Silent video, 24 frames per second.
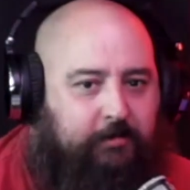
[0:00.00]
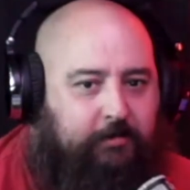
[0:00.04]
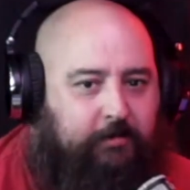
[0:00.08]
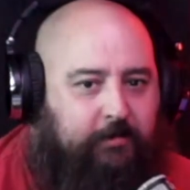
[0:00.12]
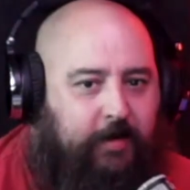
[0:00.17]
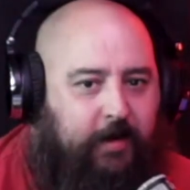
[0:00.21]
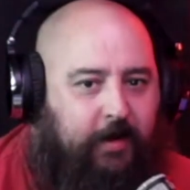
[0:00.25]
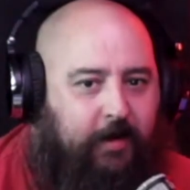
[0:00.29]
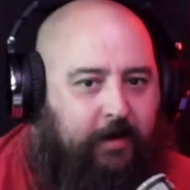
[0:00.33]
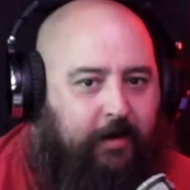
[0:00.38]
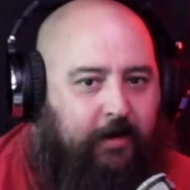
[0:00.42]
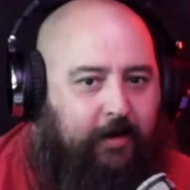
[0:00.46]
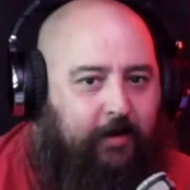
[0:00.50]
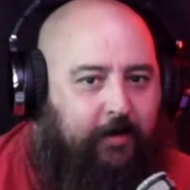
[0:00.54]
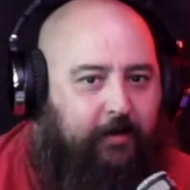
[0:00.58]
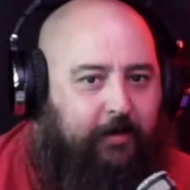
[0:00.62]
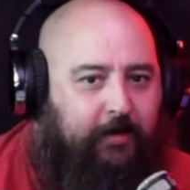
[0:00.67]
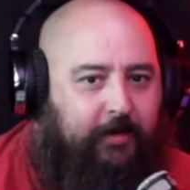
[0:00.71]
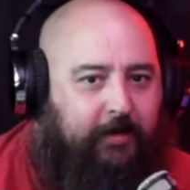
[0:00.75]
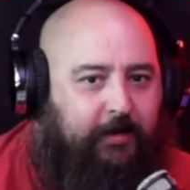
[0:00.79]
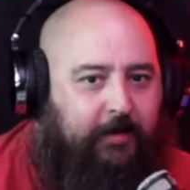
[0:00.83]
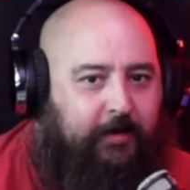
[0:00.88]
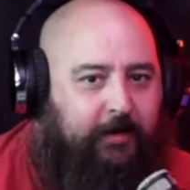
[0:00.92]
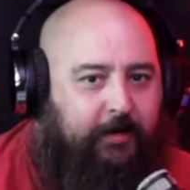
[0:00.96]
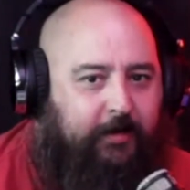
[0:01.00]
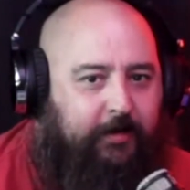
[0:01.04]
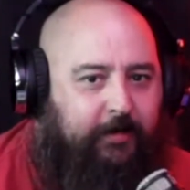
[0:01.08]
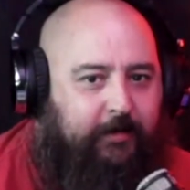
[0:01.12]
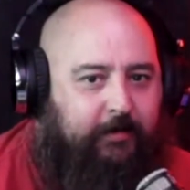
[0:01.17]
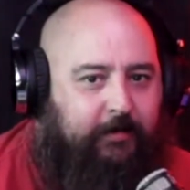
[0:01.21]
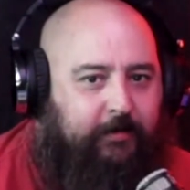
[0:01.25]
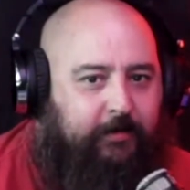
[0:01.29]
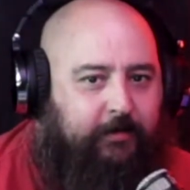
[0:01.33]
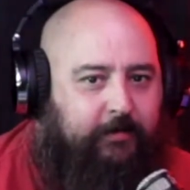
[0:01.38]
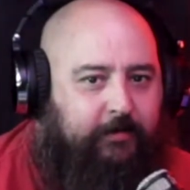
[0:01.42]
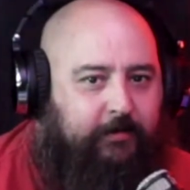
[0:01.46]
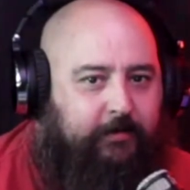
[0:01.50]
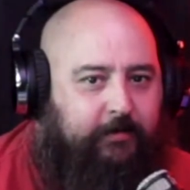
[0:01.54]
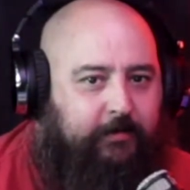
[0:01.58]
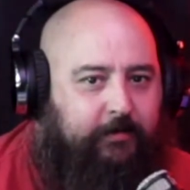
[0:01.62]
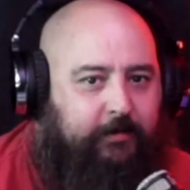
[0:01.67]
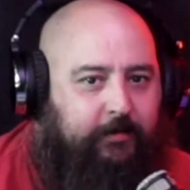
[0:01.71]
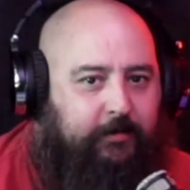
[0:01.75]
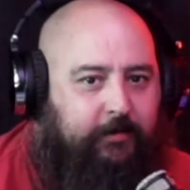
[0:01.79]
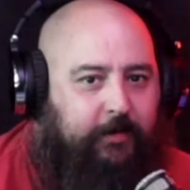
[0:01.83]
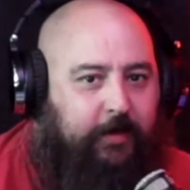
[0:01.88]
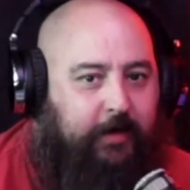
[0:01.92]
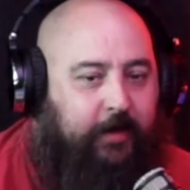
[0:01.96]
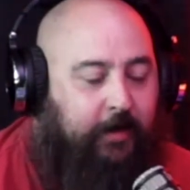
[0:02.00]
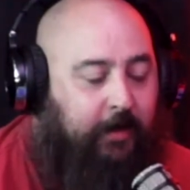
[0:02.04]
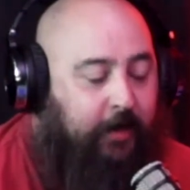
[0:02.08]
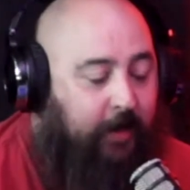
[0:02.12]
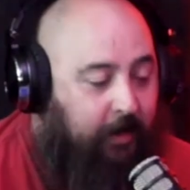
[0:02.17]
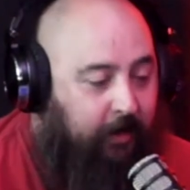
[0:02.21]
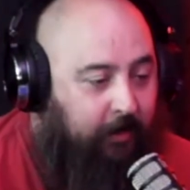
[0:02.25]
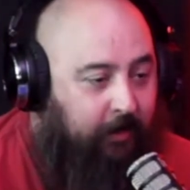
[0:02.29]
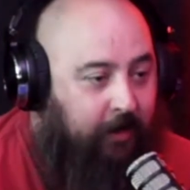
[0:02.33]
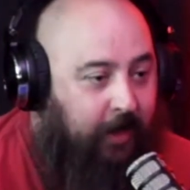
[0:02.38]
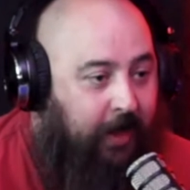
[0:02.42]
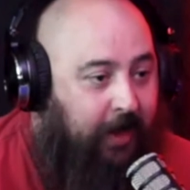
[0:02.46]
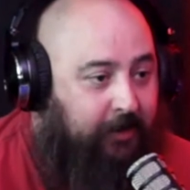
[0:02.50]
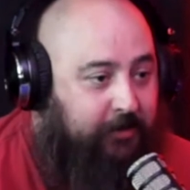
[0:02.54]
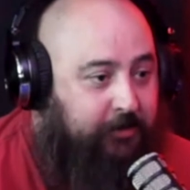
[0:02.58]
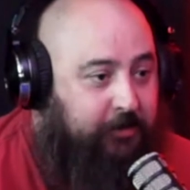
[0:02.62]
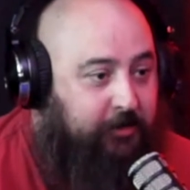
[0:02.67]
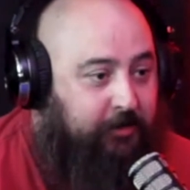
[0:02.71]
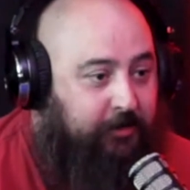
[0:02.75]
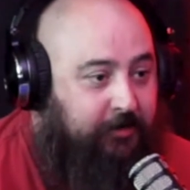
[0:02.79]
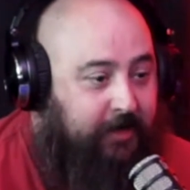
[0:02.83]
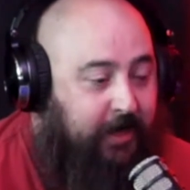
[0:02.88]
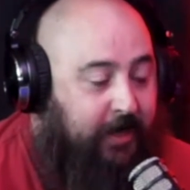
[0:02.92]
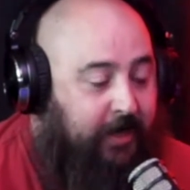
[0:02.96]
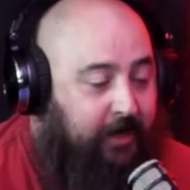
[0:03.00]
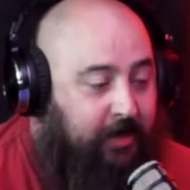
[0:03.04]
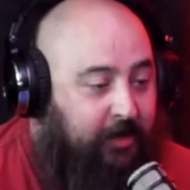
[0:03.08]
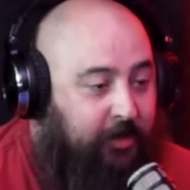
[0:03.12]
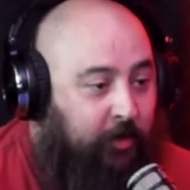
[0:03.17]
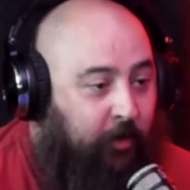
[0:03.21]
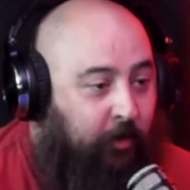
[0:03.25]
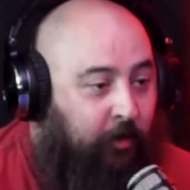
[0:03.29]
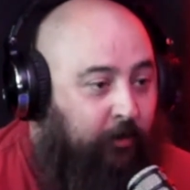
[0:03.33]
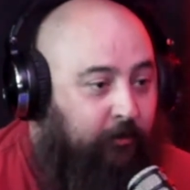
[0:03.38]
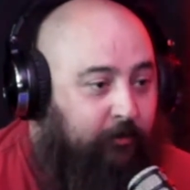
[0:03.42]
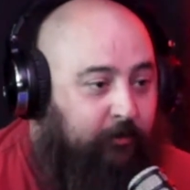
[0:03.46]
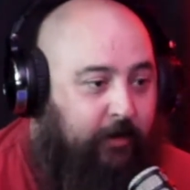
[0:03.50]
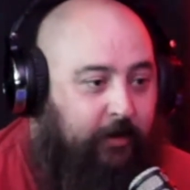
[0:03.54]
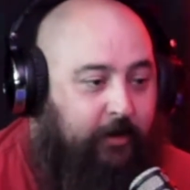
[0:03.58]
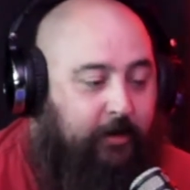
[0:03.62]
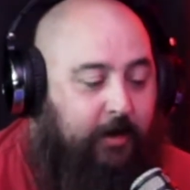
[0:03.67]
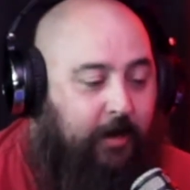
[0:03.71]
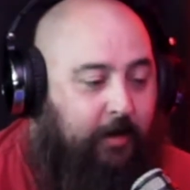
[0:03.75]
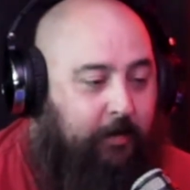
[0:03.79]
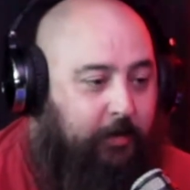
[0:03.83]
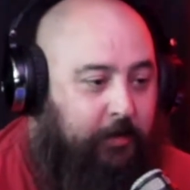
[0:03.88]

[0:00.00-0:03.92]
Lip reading: I don't know, like last steady girlfriend, couple